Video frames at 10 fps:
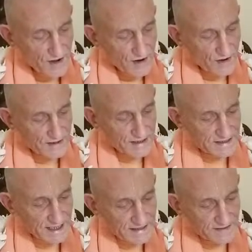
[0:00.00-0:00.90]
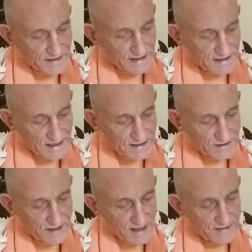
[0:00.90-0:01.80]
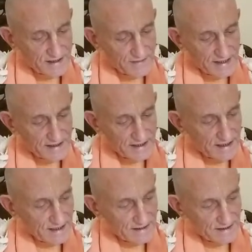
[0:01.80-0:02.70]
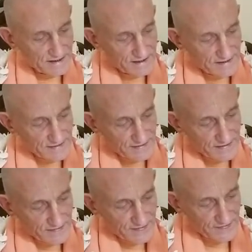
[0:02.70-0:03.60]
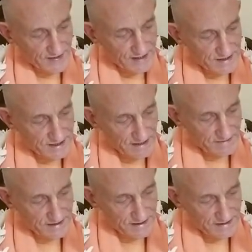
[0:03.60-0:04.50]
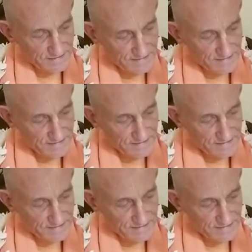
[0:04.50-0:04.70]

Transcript: All these activities are described in the Madhya Leela, 15th chapter,